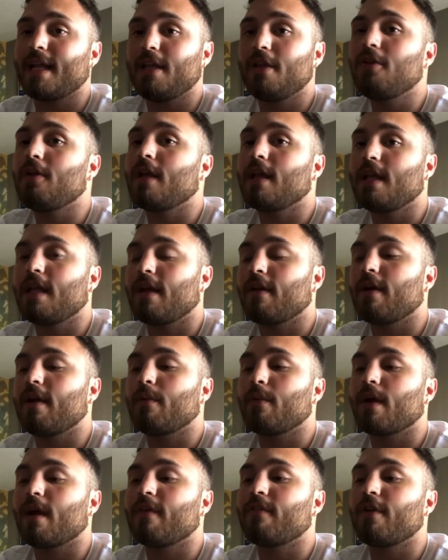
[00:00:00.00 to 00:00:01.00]
and you can carry it
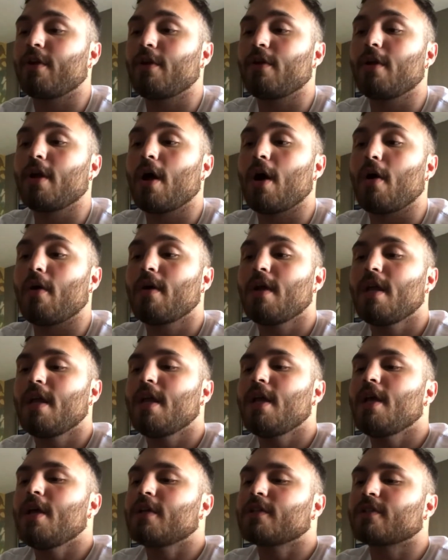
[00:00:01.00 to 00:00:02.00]
wherever you go.
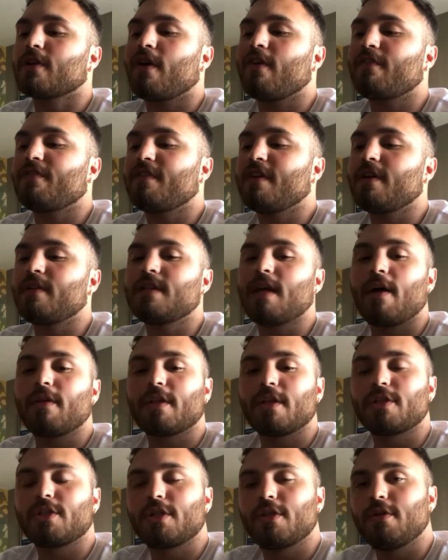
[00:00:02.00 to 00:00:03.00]
So it filled out
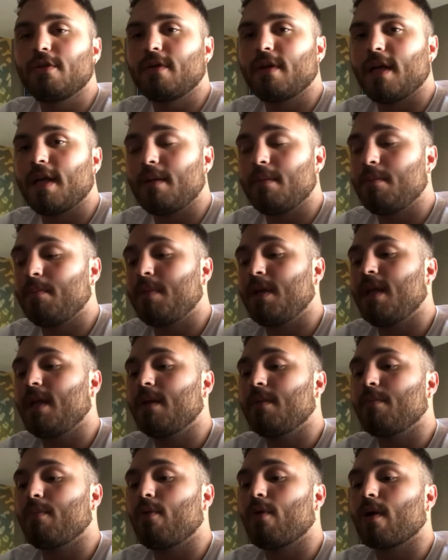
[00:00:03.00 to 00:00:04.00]
the two in
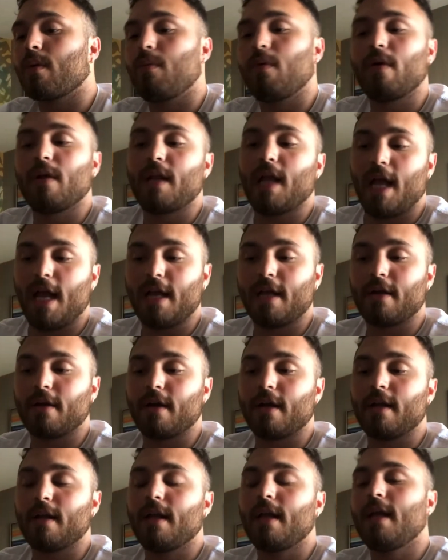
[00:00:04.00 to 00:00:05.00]
being portable and
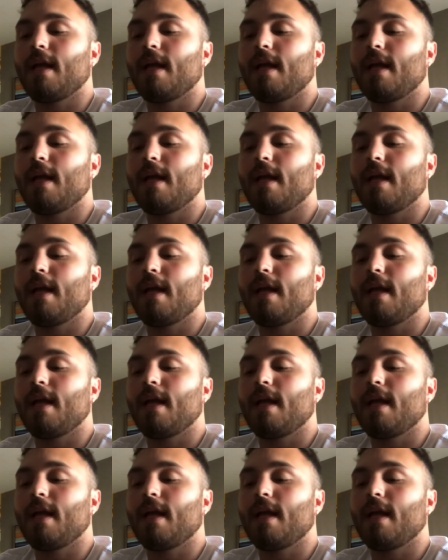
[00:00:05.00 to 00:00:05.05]
accurate.